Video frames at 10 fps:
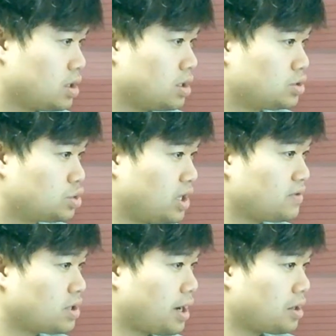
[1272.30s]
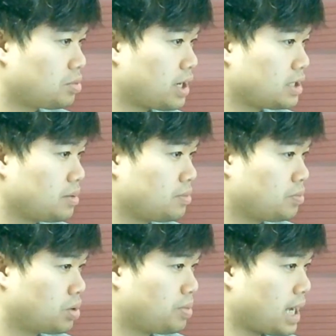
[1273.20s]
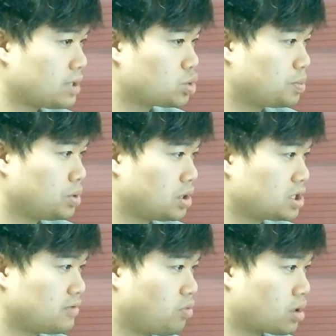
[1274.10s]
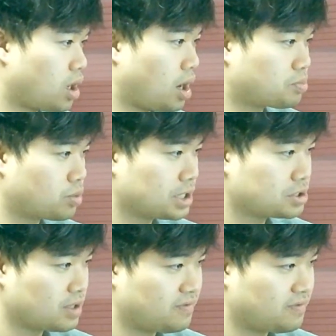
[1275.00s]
driven higher by the perpetual push for operational